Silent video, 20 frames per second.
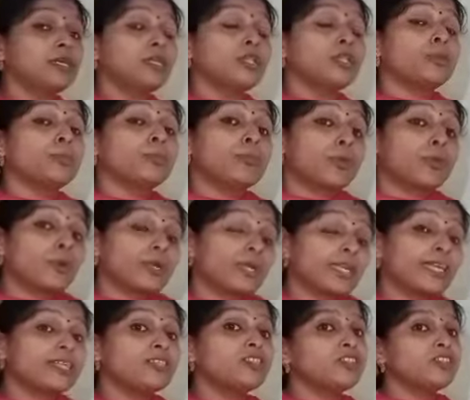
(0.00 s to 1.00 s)
to
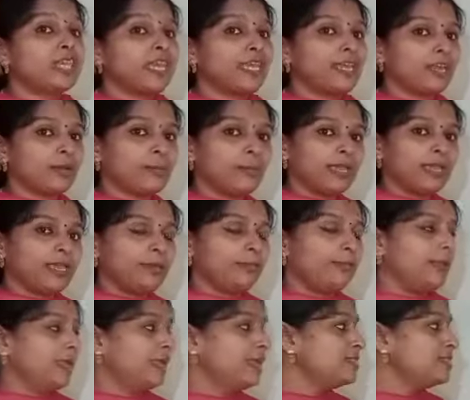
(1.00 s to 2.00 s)
protect their
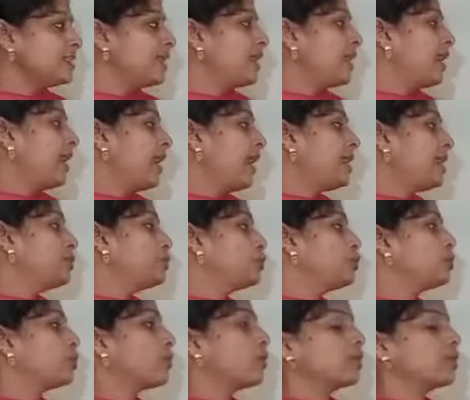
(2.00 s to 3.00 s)
babies, and to
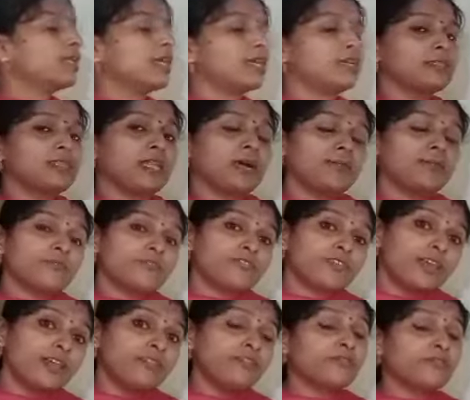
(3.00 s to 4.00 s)
protect
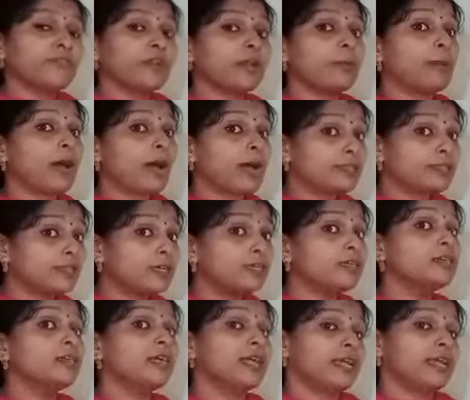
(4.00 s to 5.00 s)
themselves from
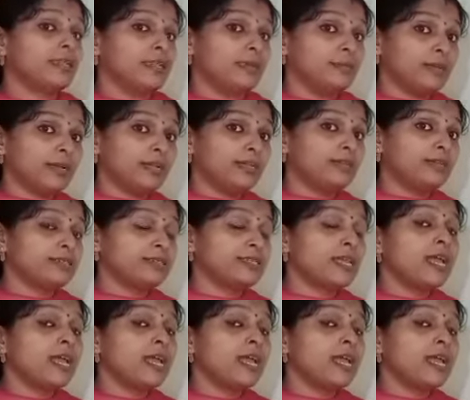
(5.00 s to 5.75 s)
other animals,